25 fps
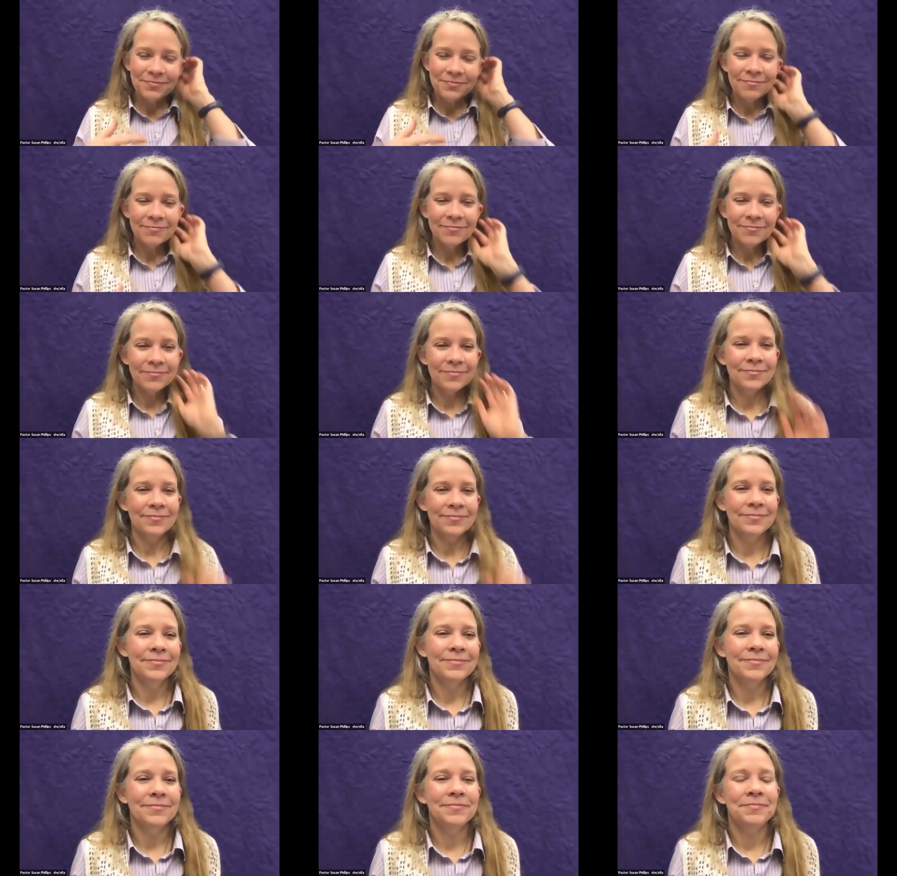
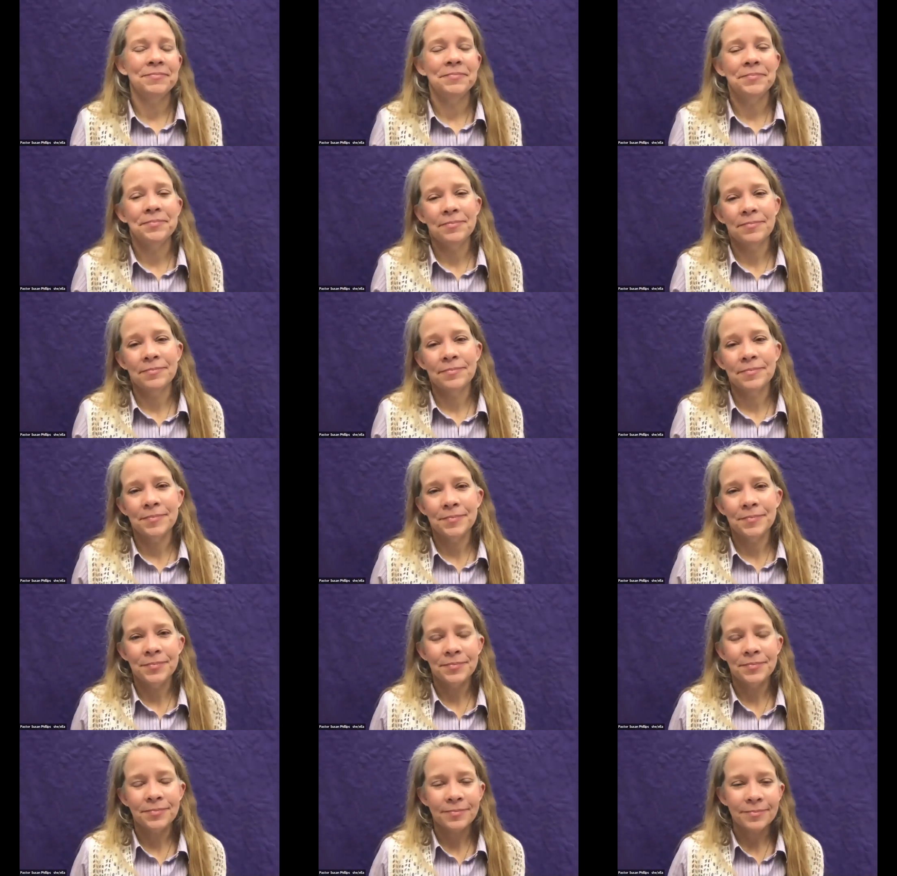
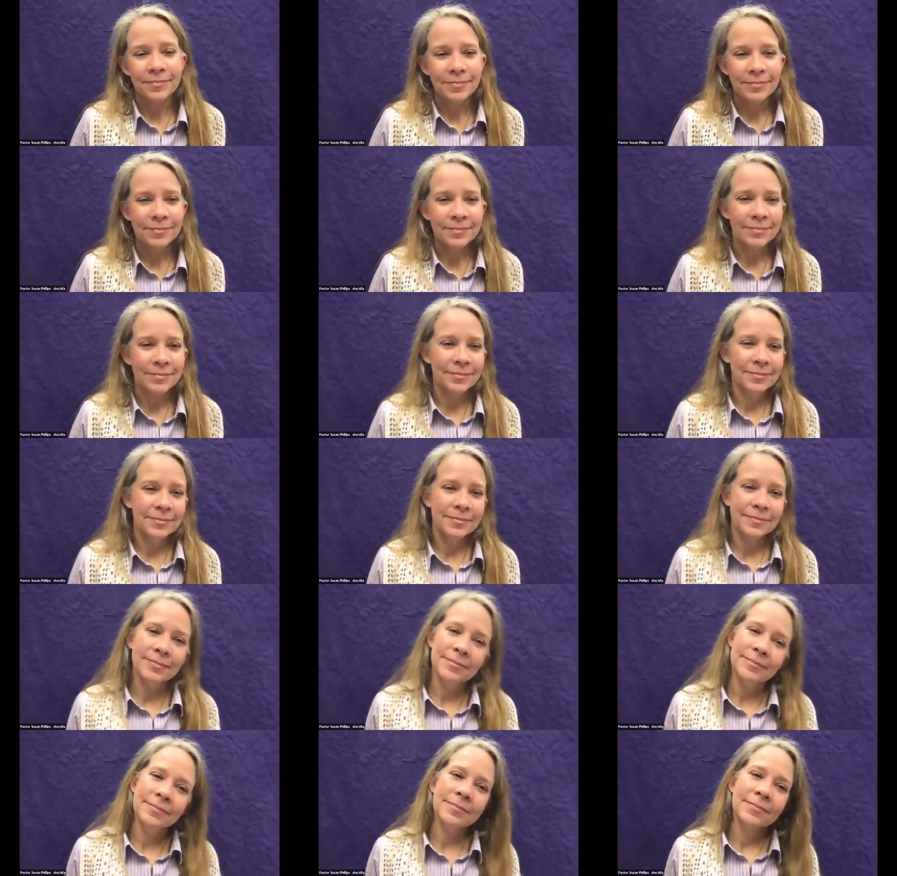
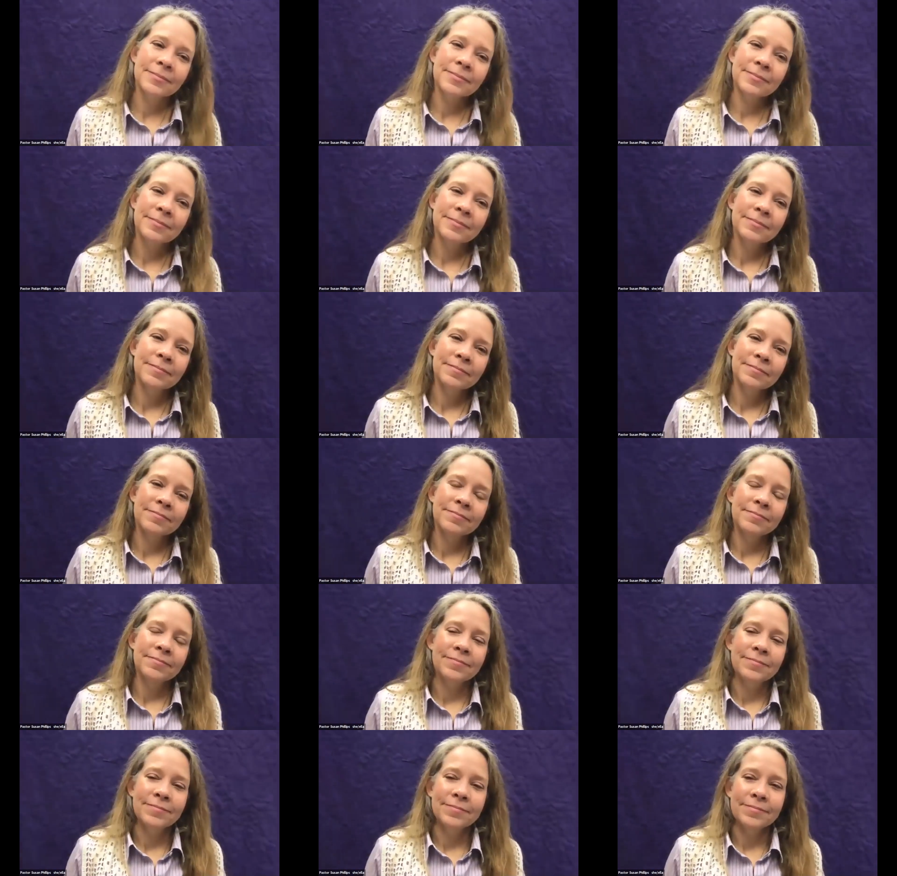
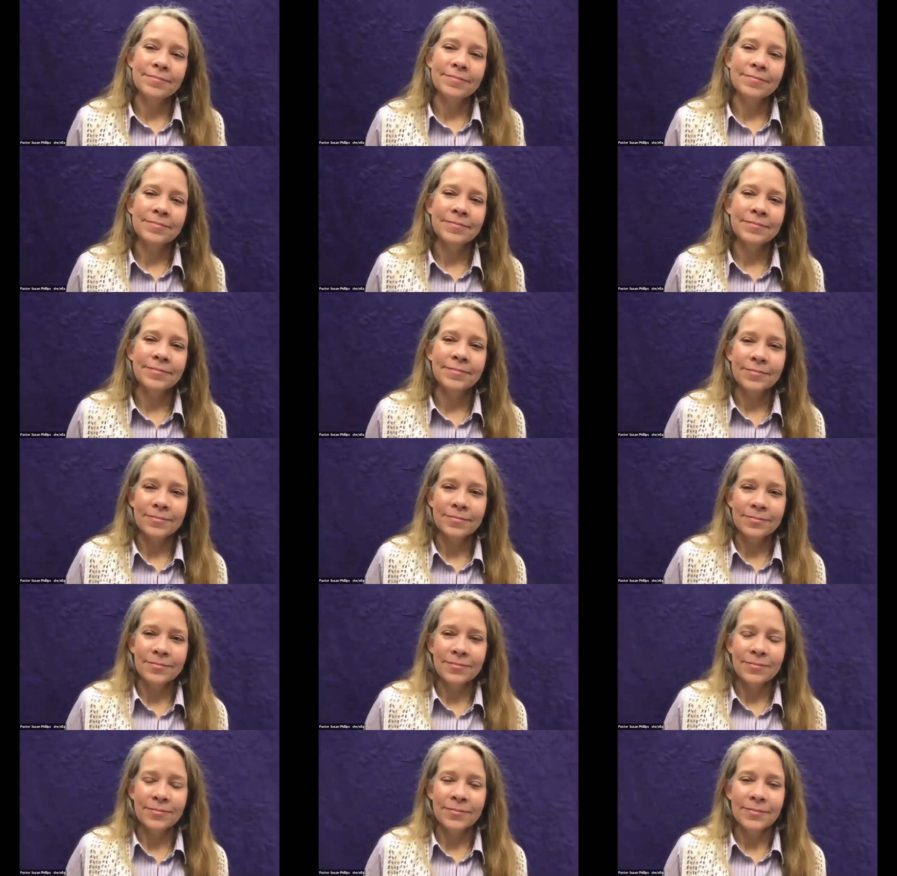
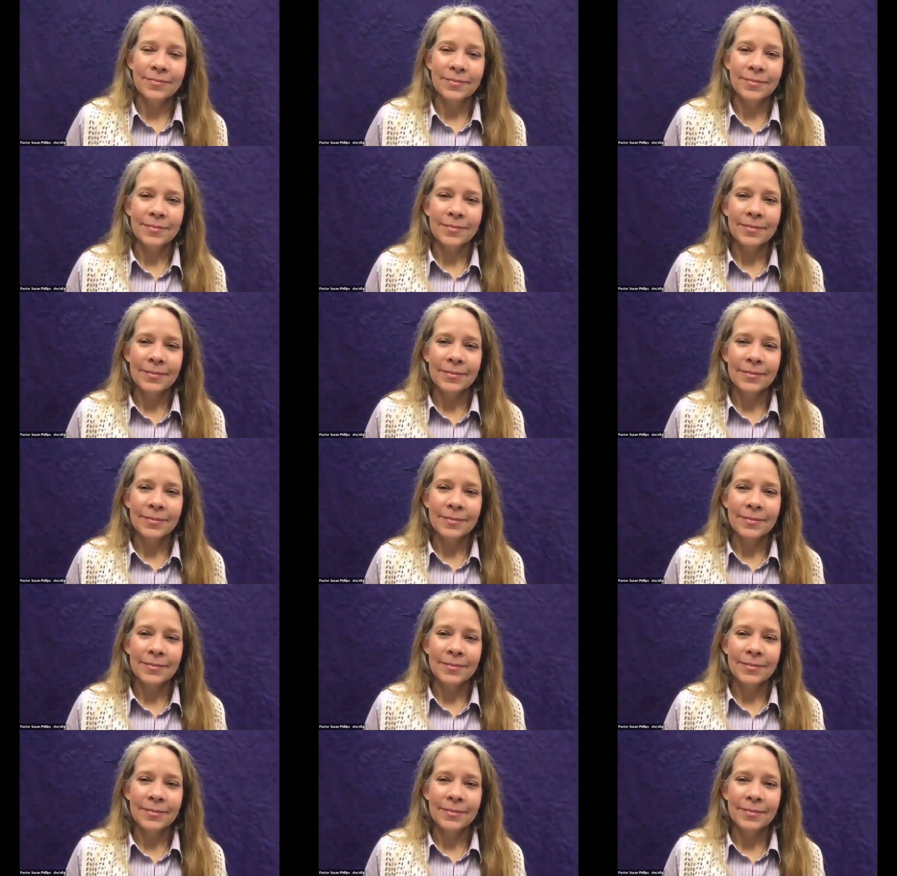(no one is talking)